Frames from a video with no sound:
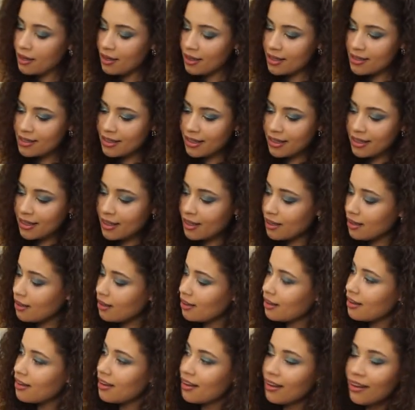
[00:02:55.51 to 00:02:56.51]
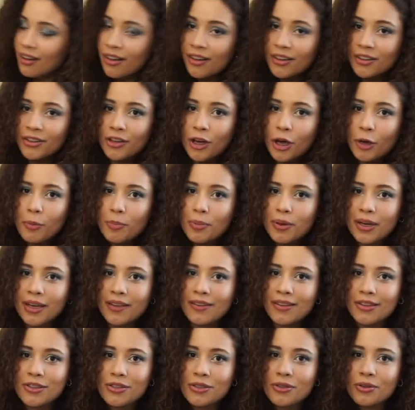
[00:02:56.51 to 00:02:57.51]
It's like you're opening
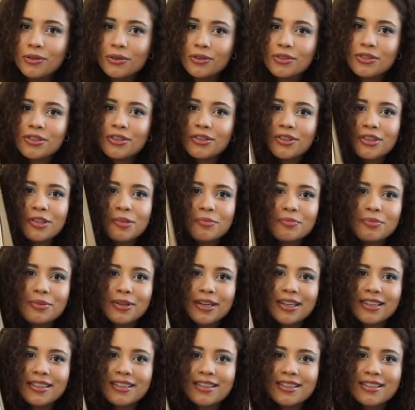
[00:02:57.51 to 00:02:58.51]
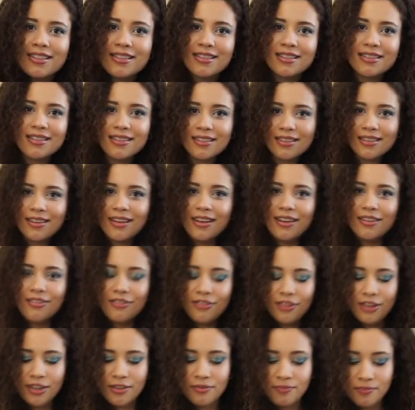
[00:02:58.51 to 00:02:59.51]
the door to new prints, kind of
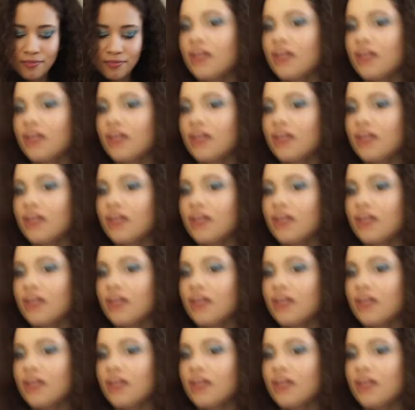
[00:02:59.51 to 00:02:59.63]
fun.